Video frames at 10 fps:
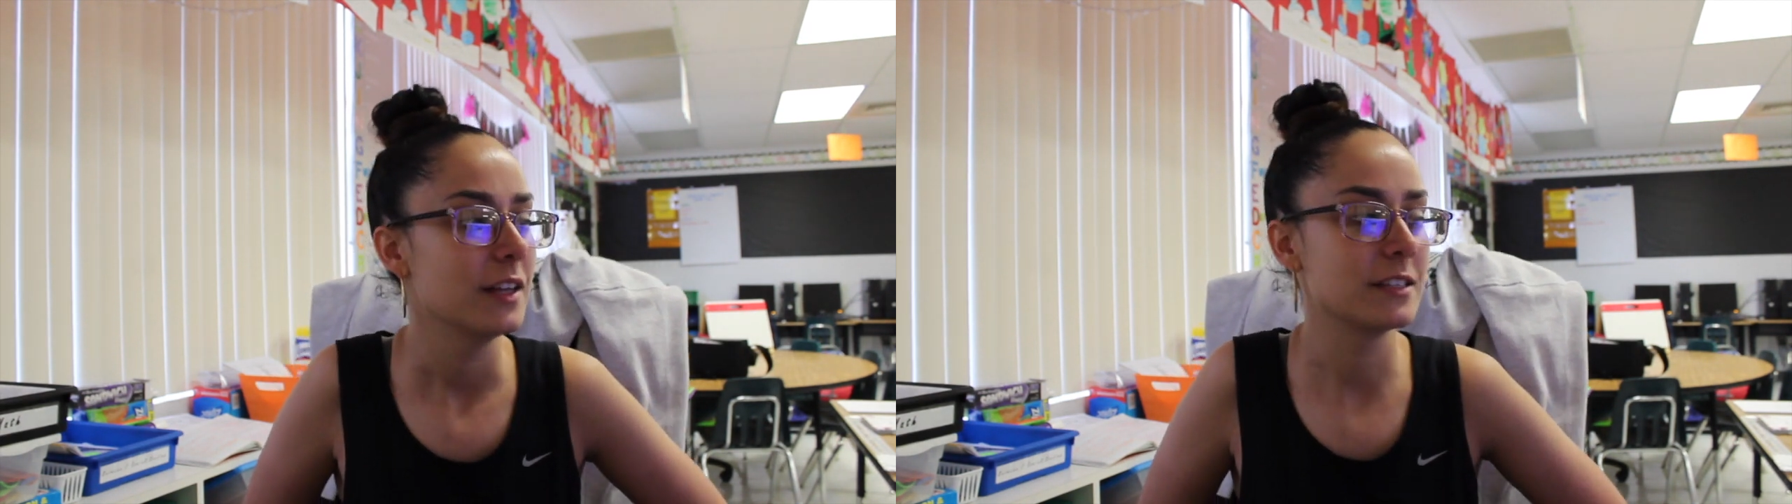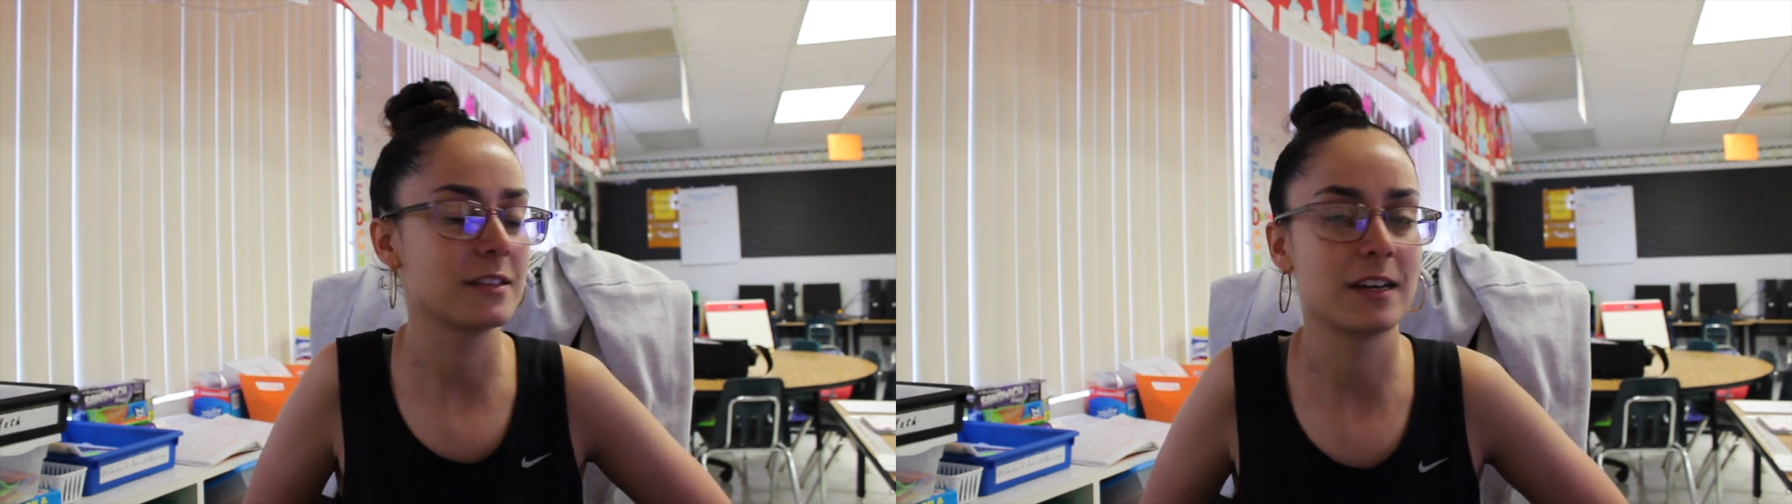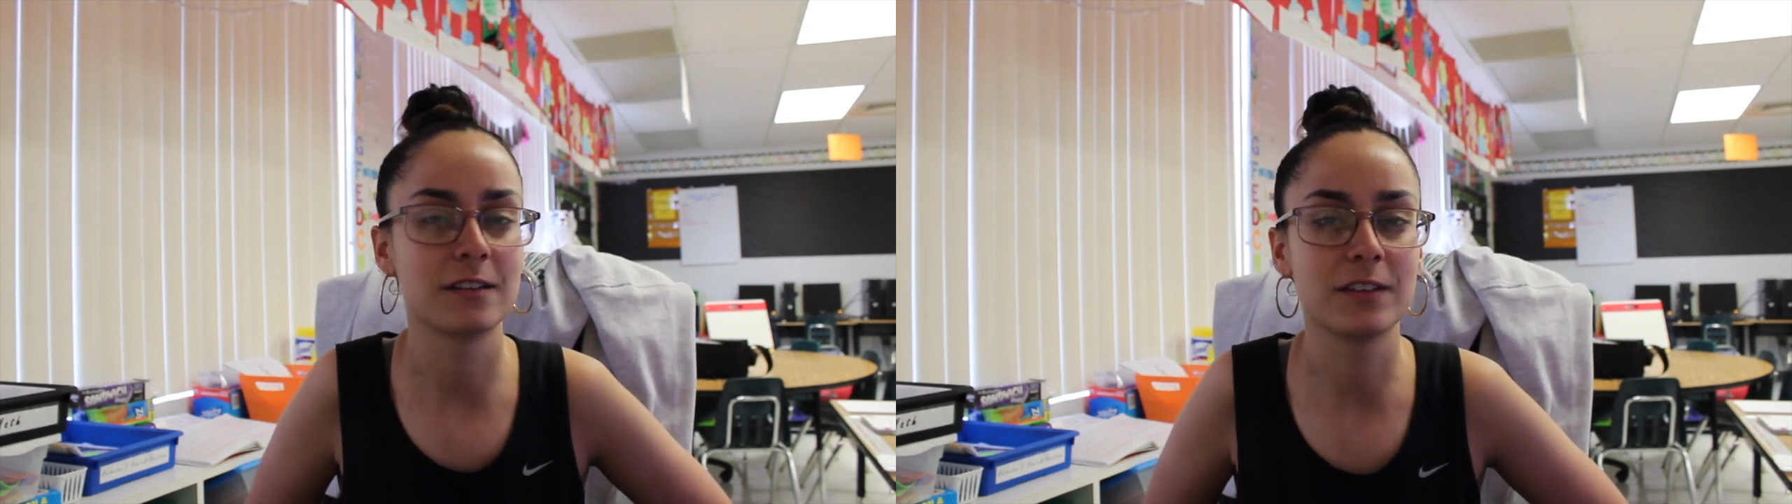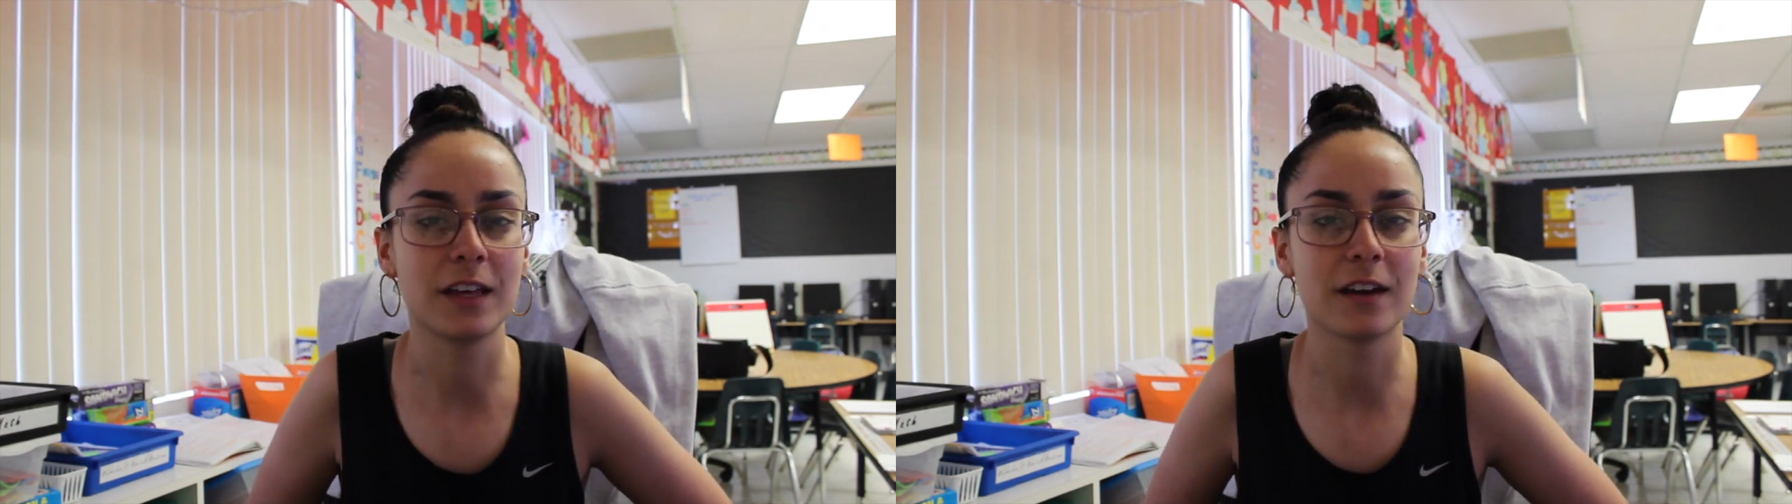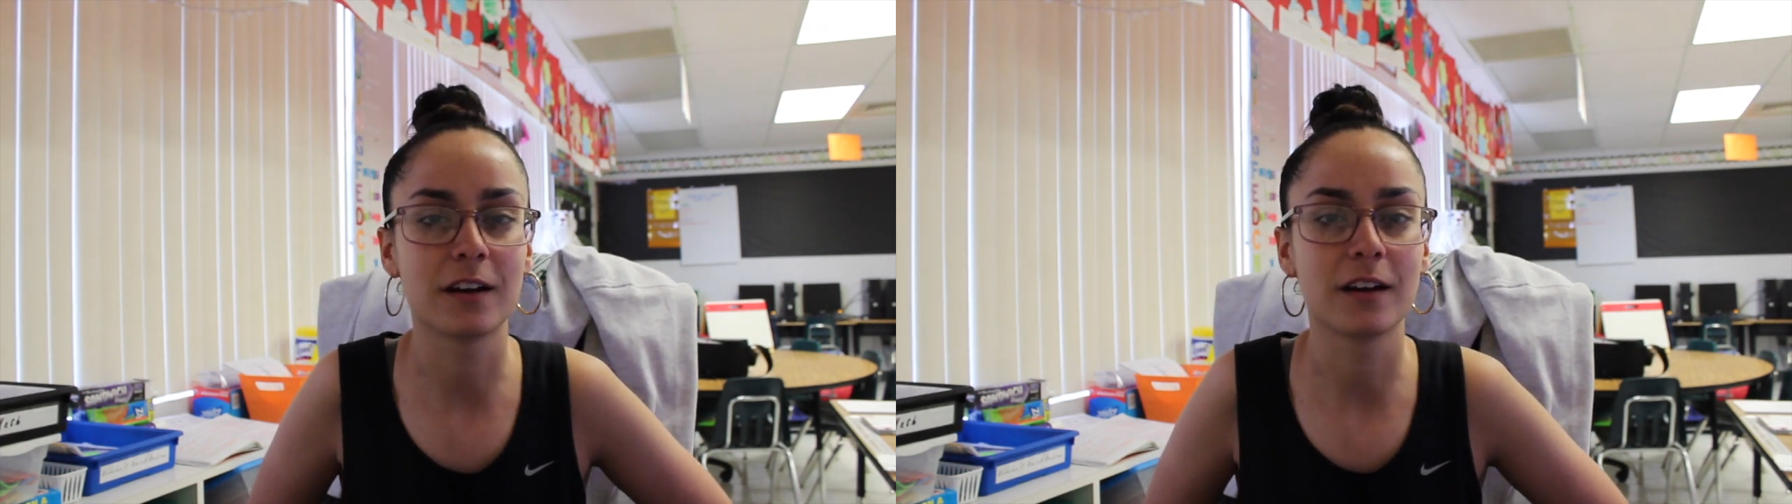until the end of the
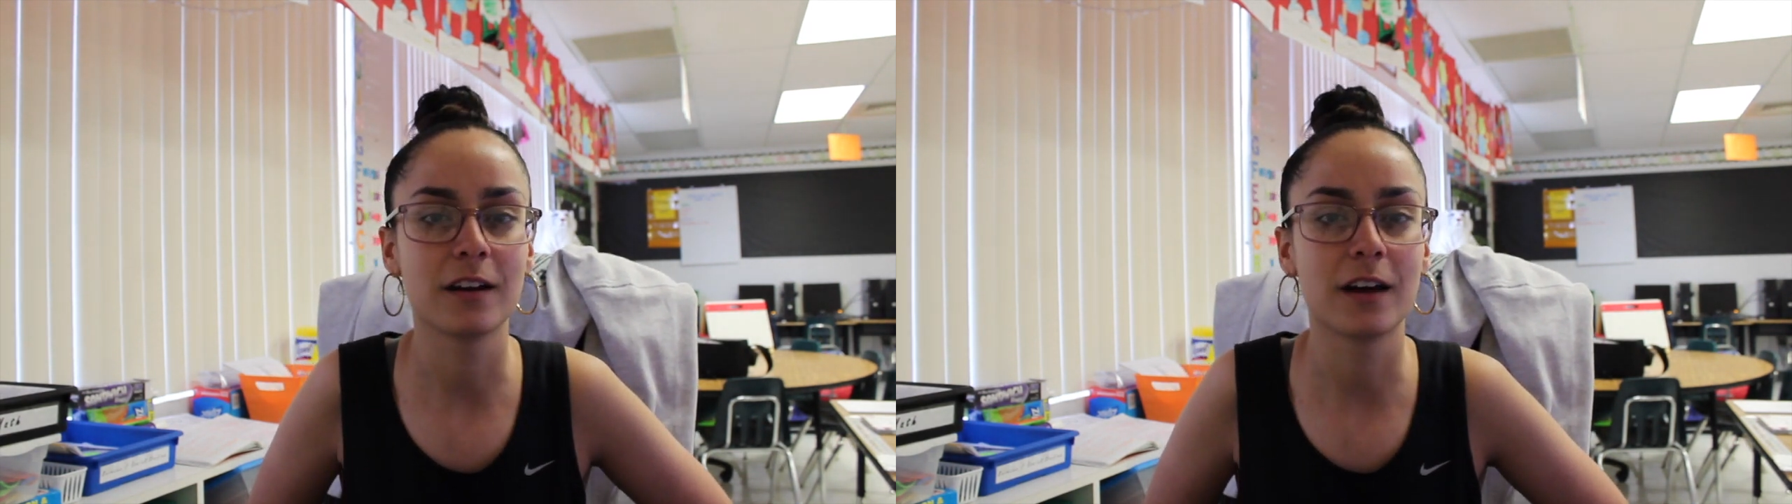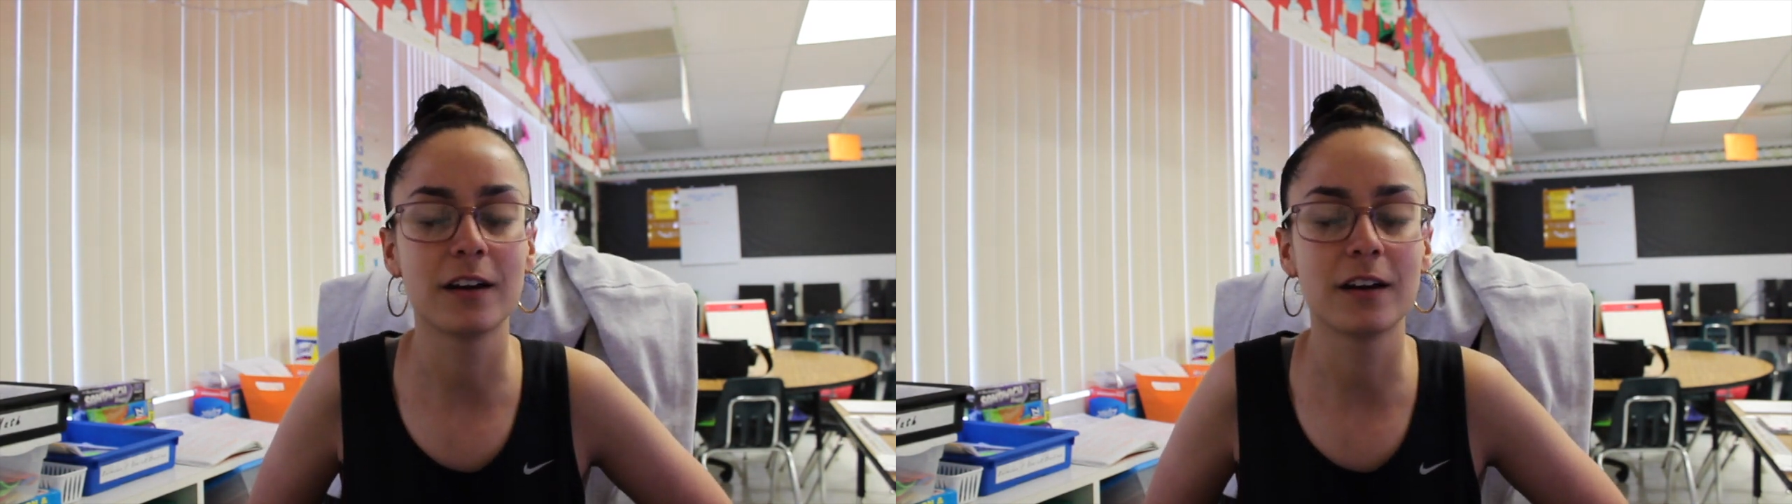year?